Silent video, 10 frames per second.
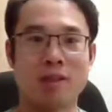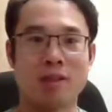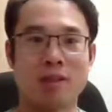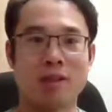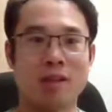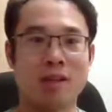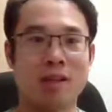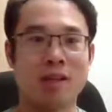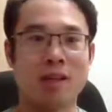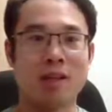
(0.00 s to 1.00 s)
Okay,
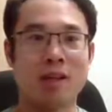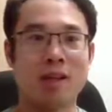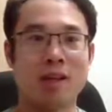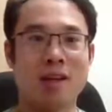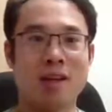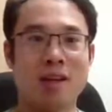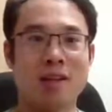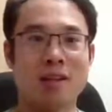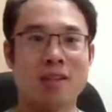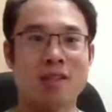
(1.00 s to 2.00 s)
and
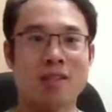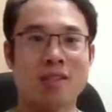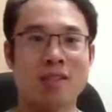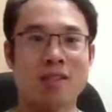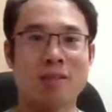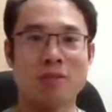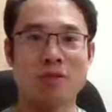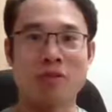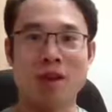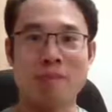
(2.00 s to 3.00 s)
then this
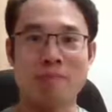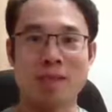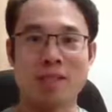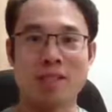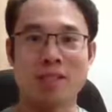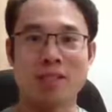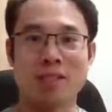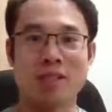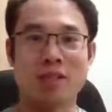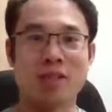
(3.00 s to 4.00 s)
subscribe button
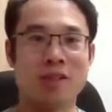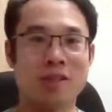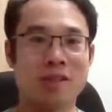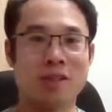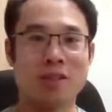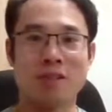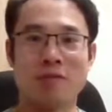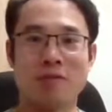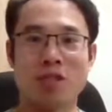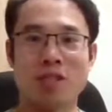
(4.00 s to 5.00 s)
here,
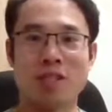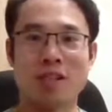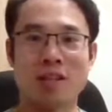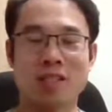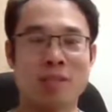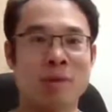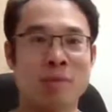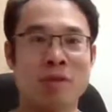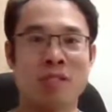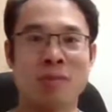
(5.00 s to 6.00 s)
which is asking
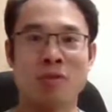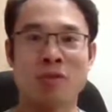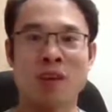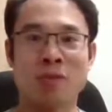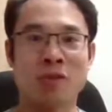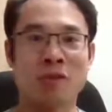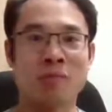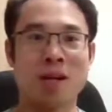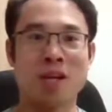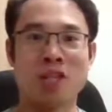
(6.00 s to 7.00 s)
people to subscribe to
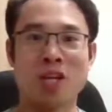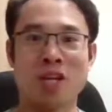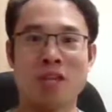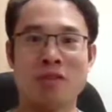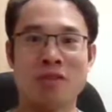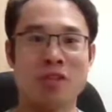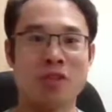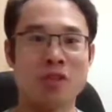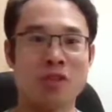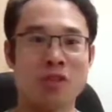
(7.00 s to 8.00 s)
my channel in
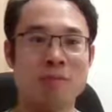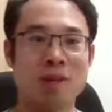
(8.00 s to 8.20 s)
YouTube.